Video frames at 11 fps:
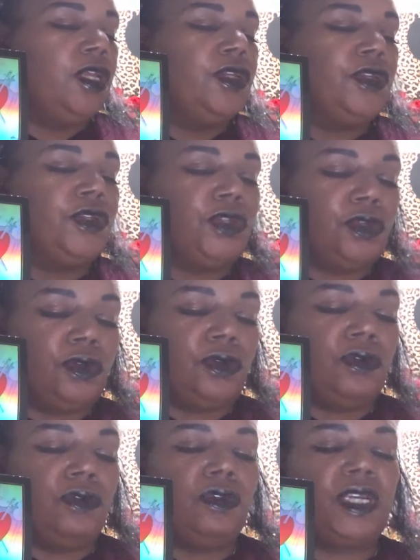
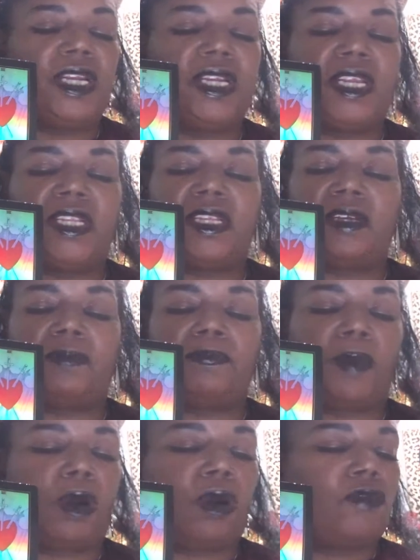You can get the
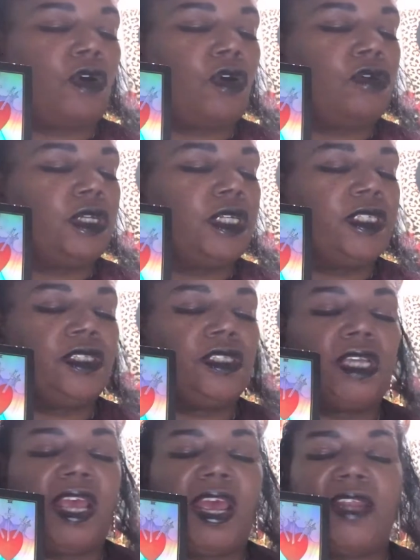ball rolling
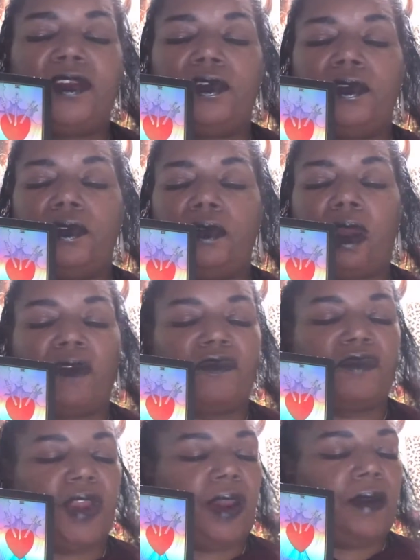and you are
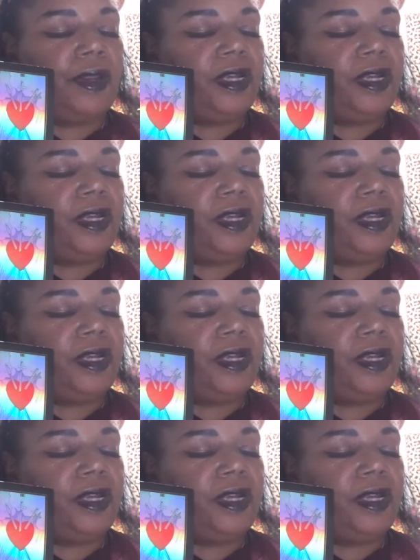very